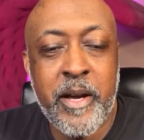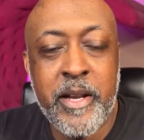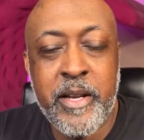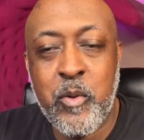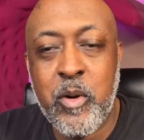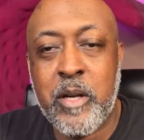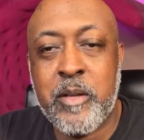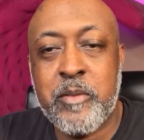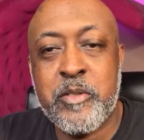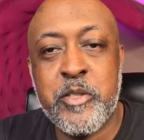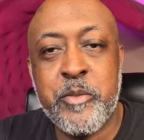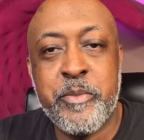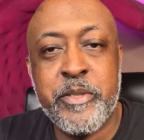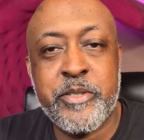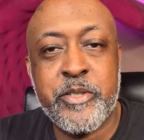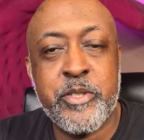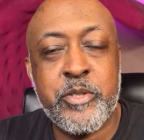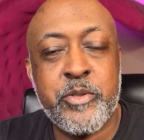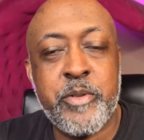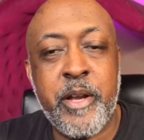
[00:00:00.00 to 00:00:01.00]
Welcome to the Mr.
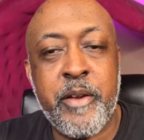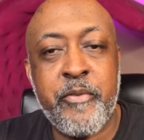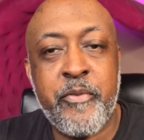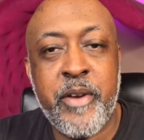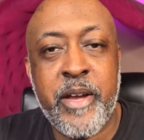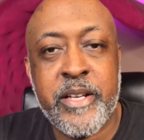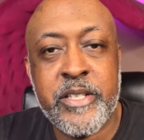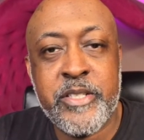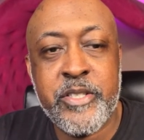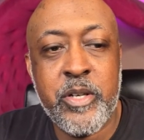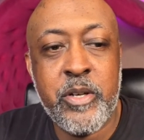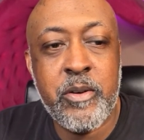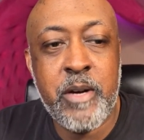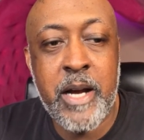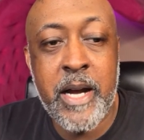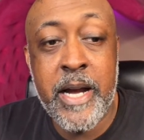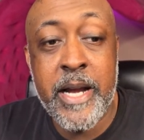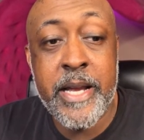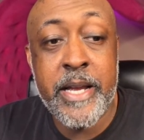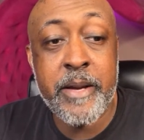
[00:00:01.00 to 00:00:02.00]
Straight Facts Show.
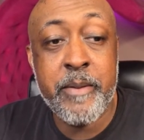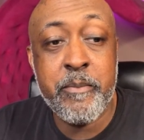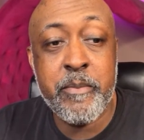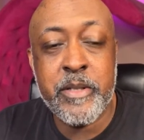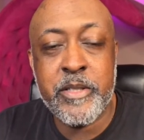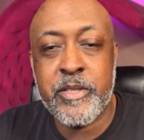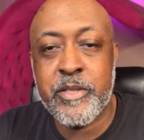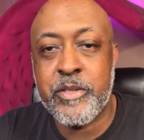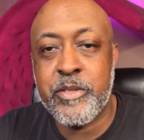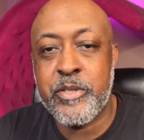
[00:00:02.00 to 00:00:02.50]
I am Mr.